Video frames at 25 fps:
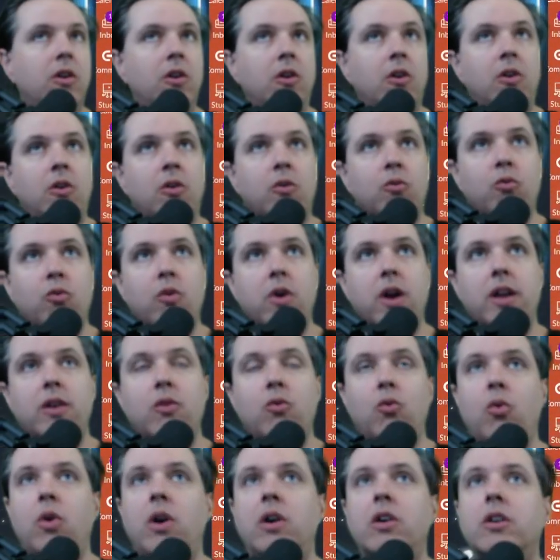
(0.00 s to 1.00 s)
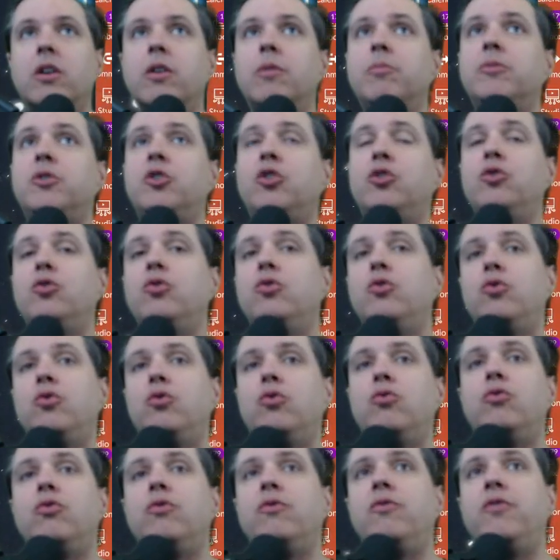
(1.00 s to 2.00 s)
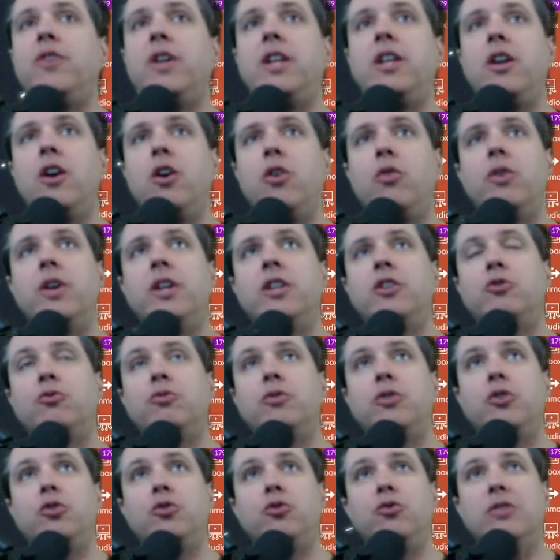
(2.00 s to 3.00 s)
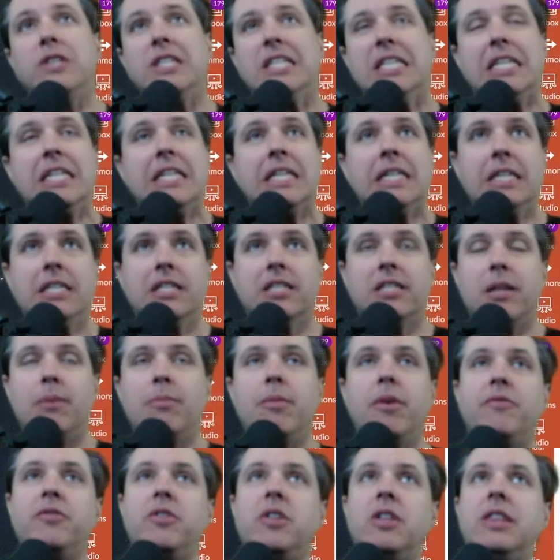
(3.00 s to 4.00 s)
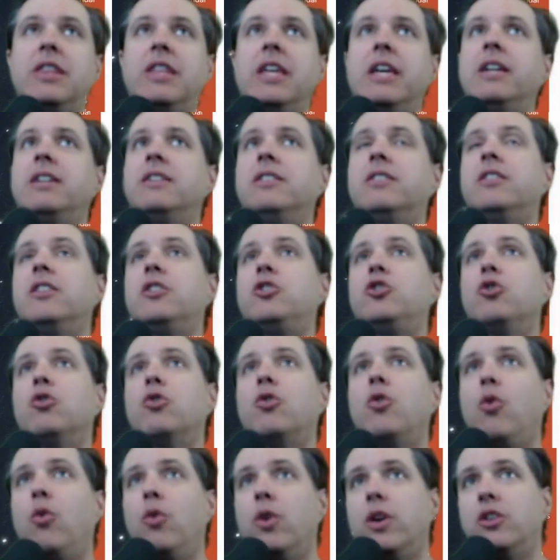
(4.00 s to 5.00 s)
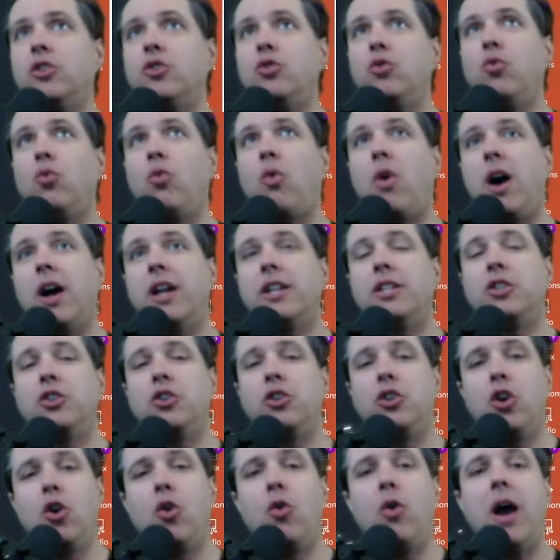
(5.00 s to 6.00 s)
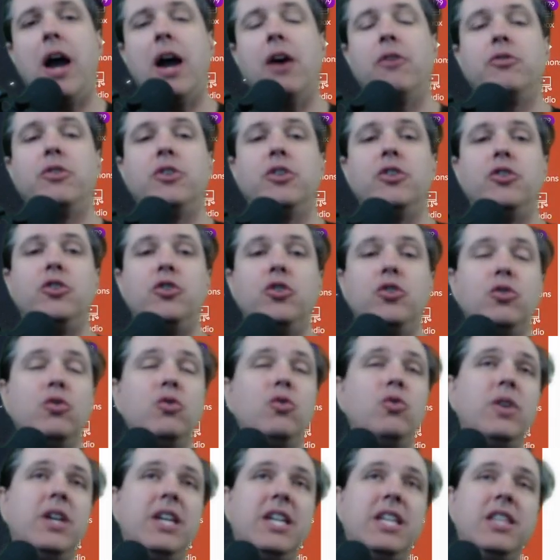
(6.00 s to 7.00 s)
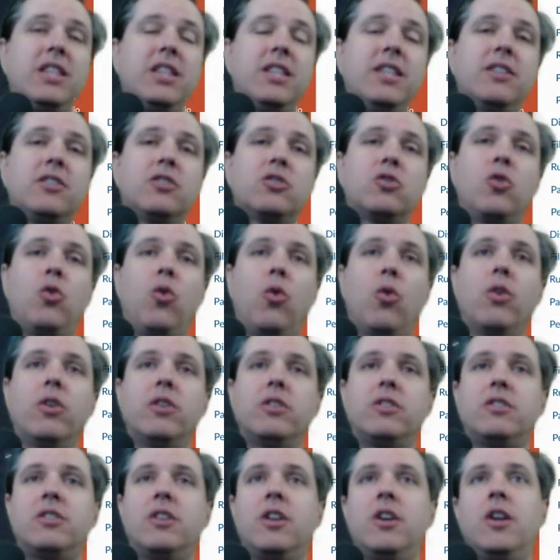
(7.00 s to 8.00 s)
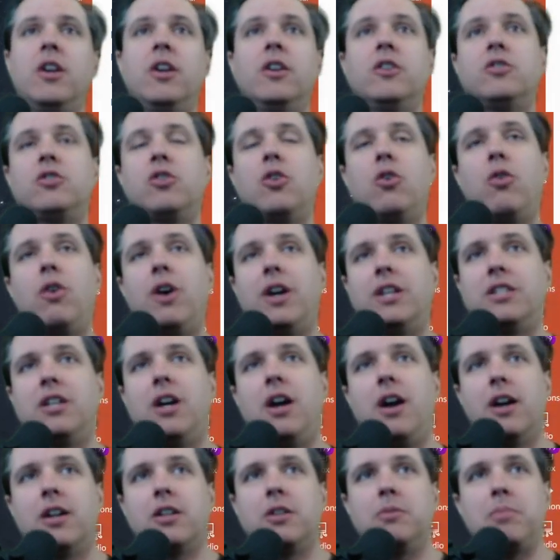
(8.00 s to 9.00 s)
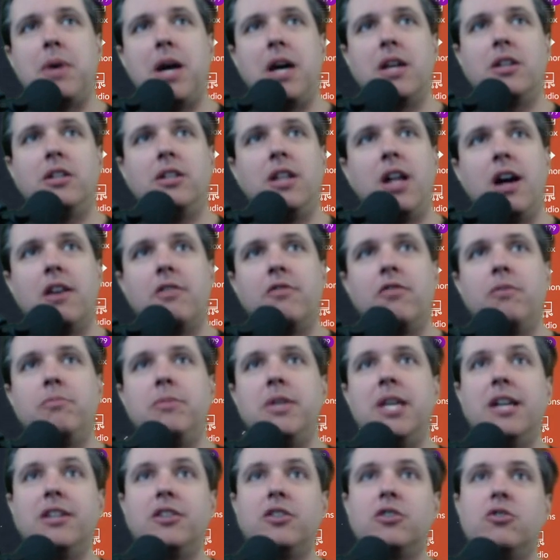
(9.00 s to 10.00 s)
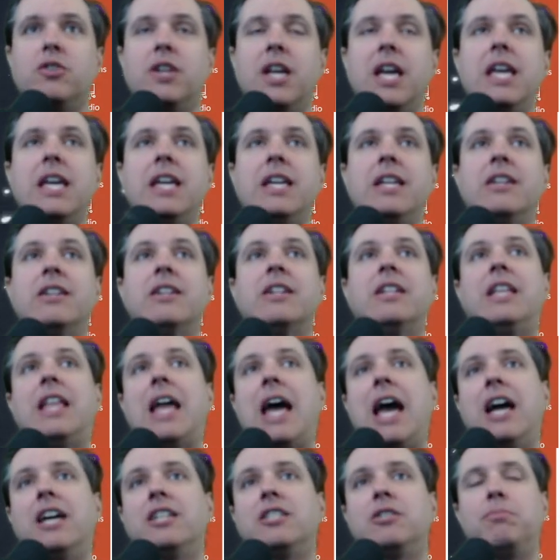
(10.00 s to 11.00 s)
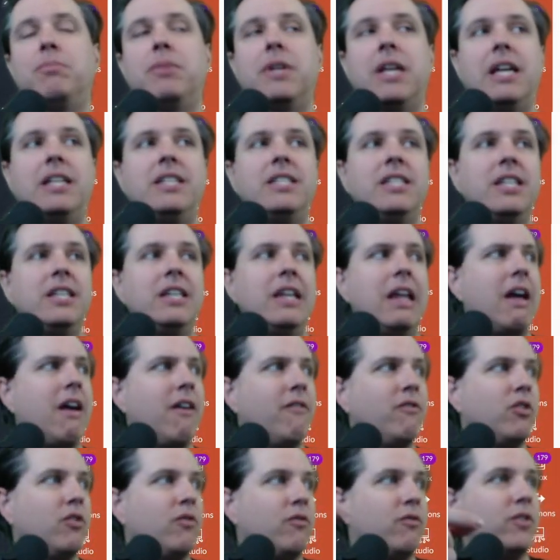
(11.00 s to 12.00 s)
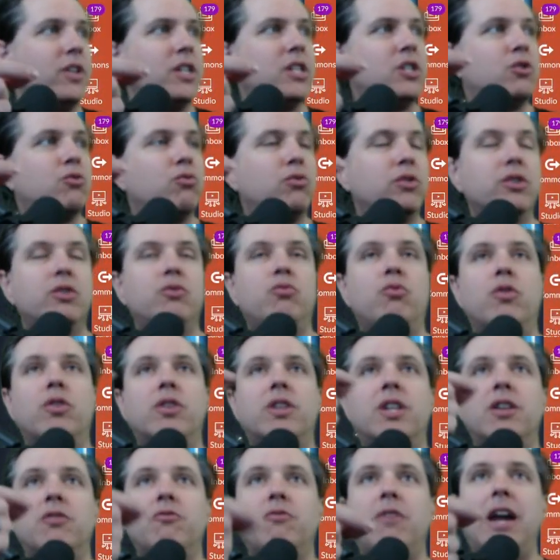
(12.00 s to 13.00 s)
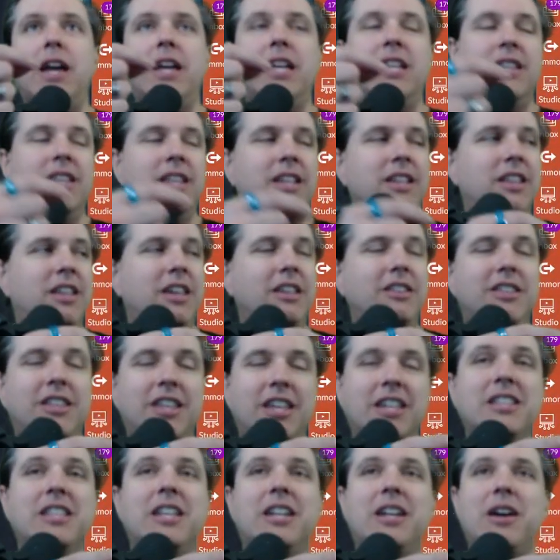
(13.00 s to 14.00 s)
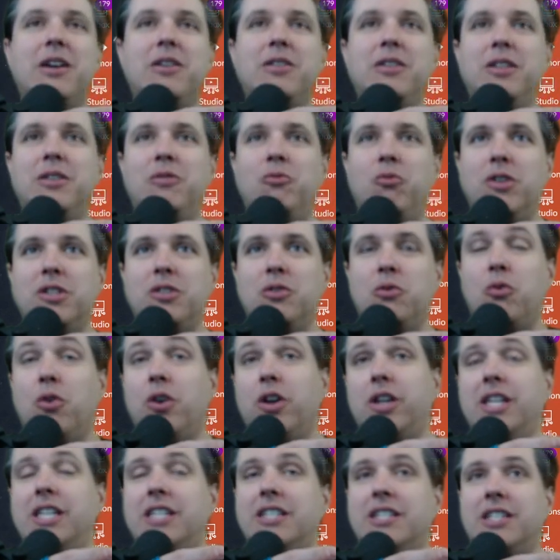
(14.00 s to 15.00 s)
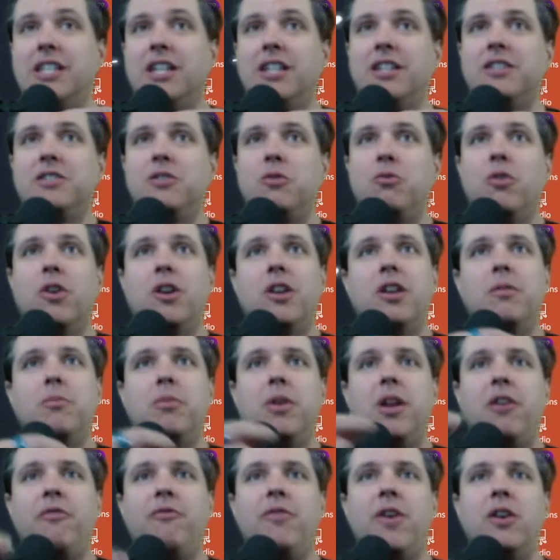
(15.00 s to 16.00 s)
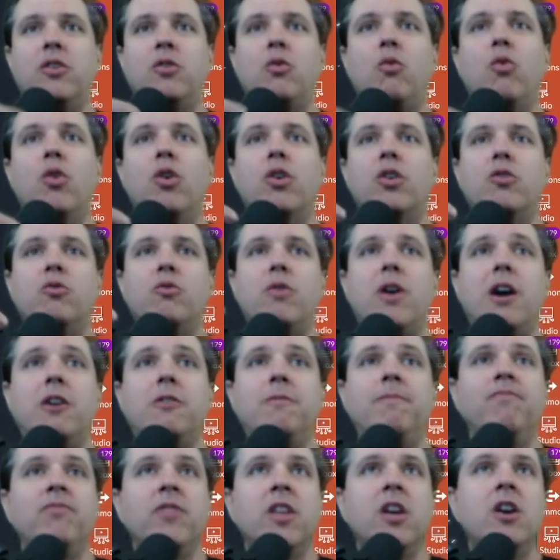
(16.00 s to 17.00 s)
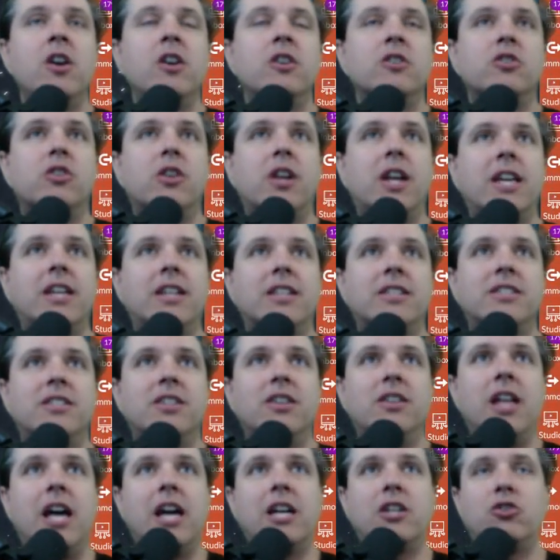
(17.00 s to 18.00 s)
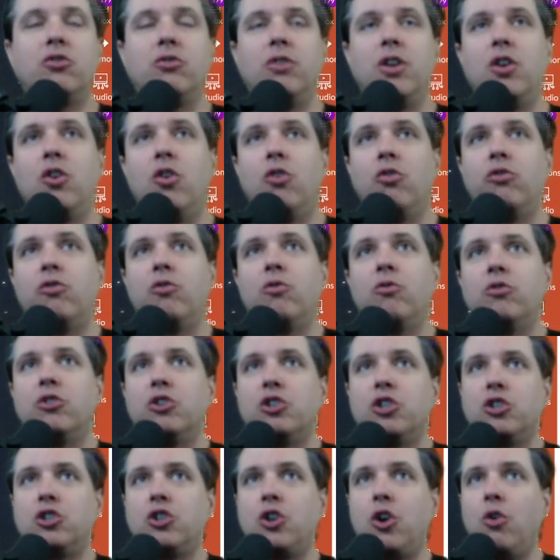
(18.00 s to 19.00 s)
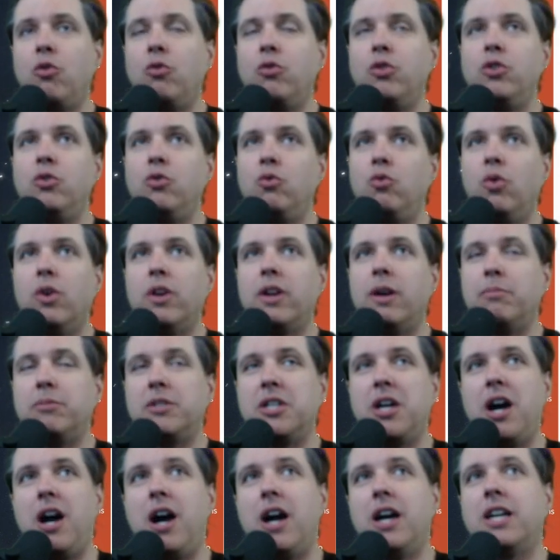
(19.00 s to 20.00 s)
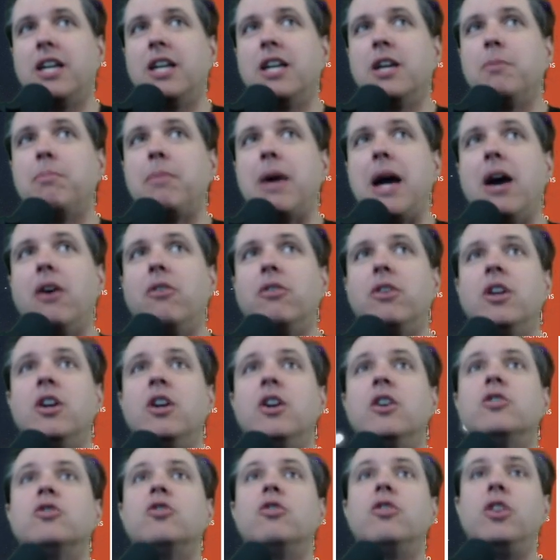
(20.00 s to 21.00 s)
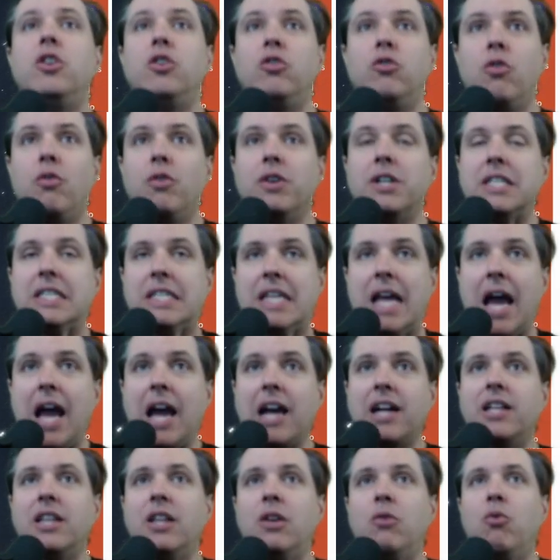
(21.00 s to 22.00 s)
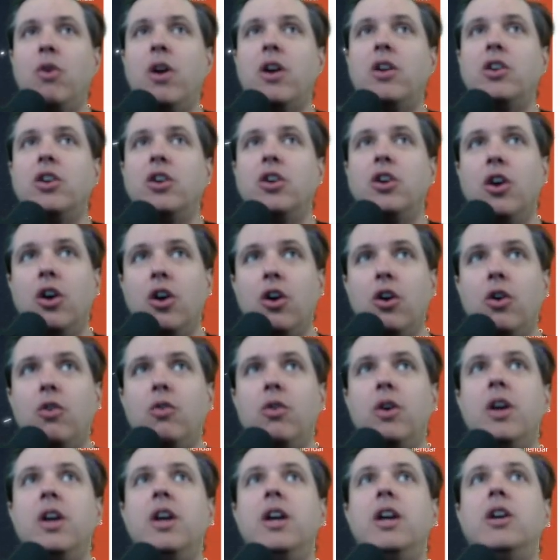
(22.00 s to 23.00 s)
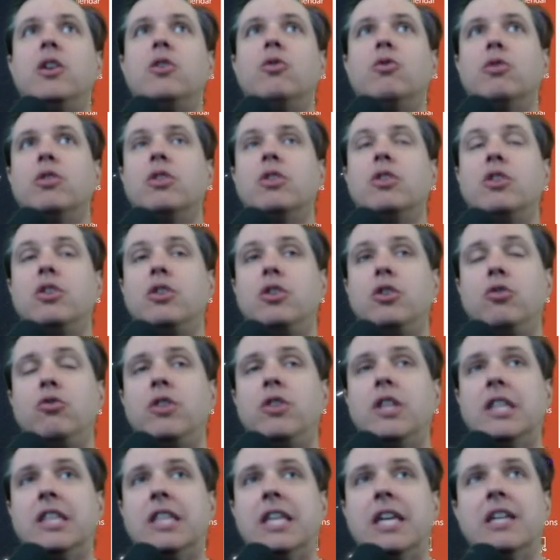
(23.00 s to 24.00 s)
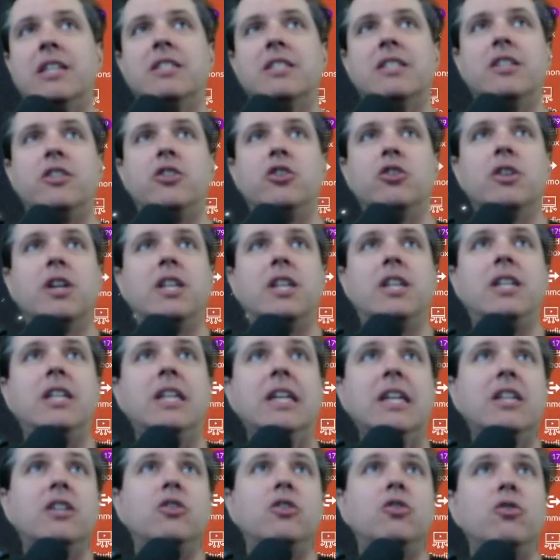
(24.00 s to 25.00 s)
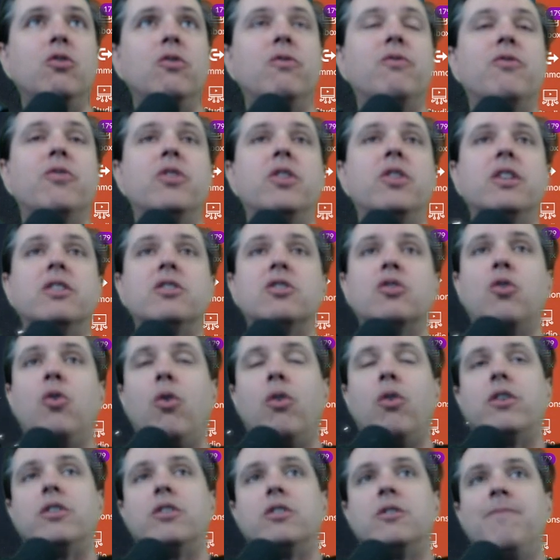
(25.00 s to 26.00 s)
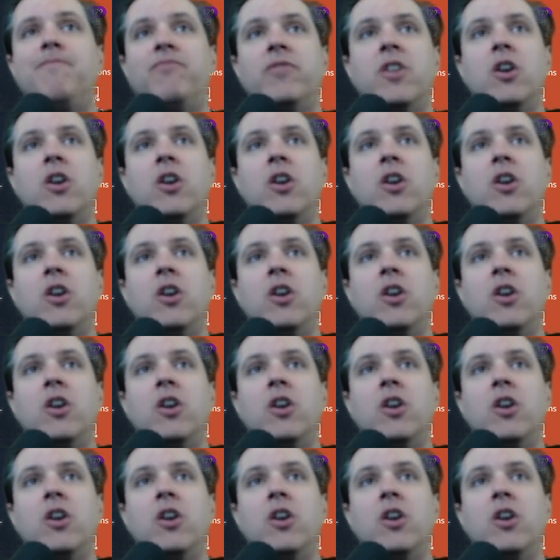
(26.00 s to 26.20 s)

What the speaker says: All right, welcome to video introducing some of the things that you're going to want to know how to do in this course. So I talked about a lot of them yesterday in class, but I didn't have the visuals working right, and that thing that I wasn't working still isn't working, but I found a workaround so that I can still actually go through and show you what I'm talking about so that you know exactly where to go in order to do the things that you're going to need to do for this course.